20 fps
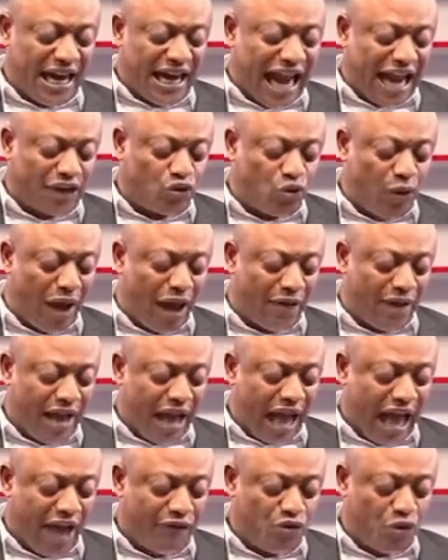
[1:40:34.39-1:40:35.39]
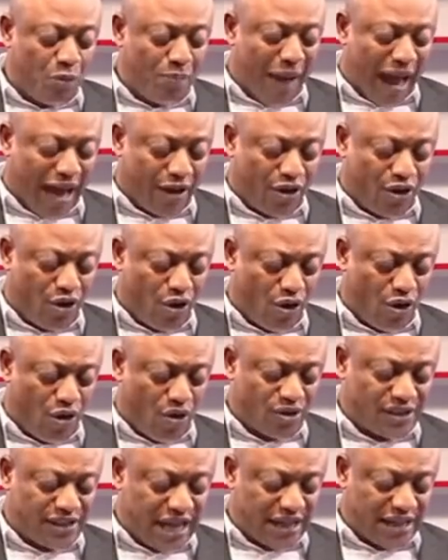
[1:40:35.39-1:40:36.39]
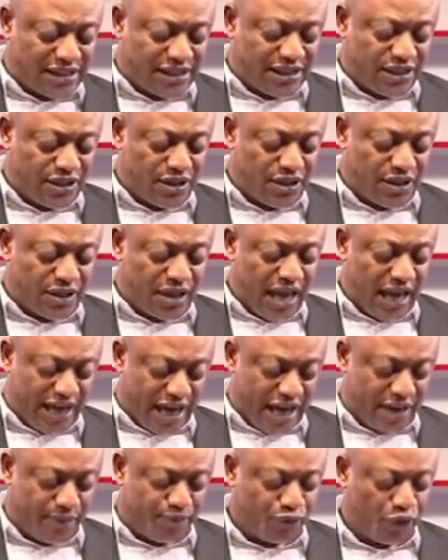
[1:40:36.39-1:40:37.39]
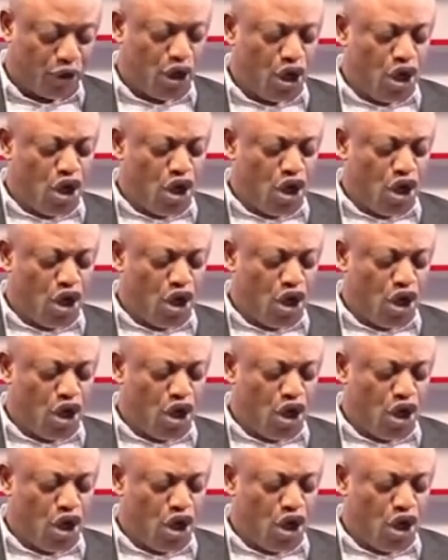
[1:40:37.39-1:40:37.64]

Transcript: Glad to have you back on set again.